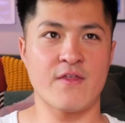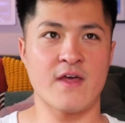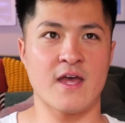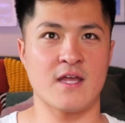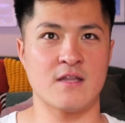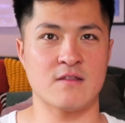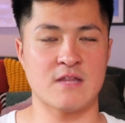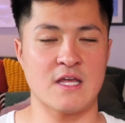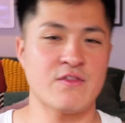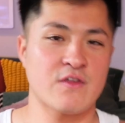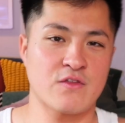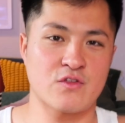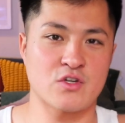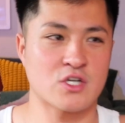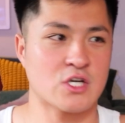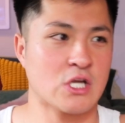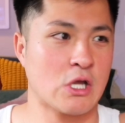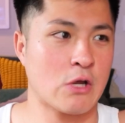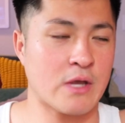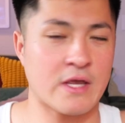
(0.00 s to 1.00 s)
then they think they're
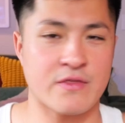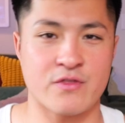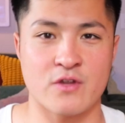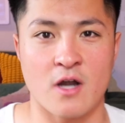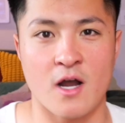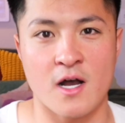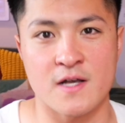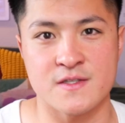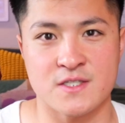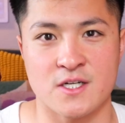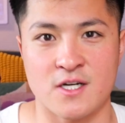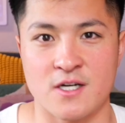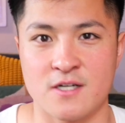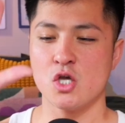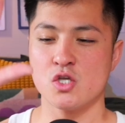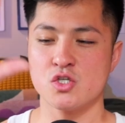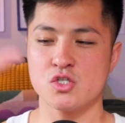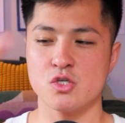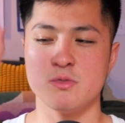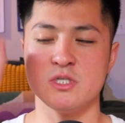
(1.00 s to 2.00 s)
gonna go get their
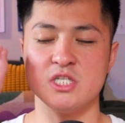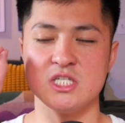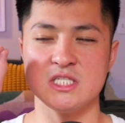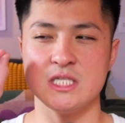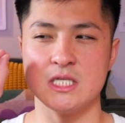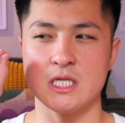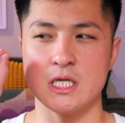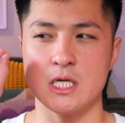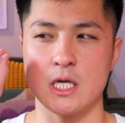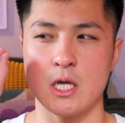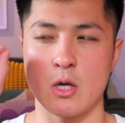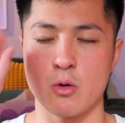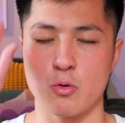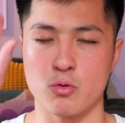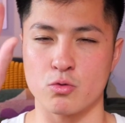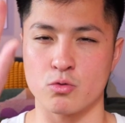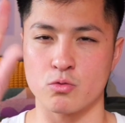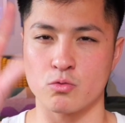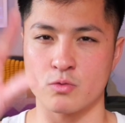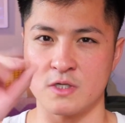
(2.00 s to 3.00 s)
Oscar. So we just need to
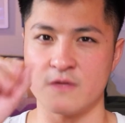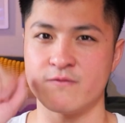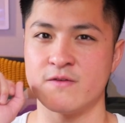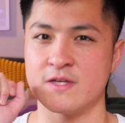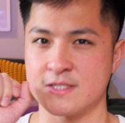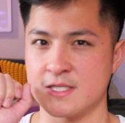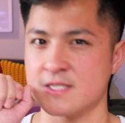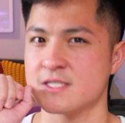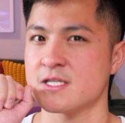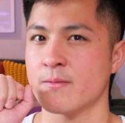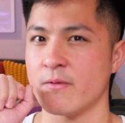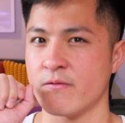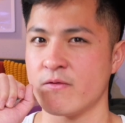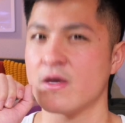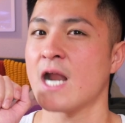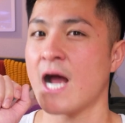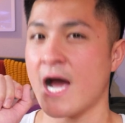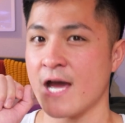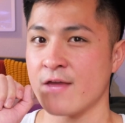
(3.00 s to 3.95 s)
revisit some of it, I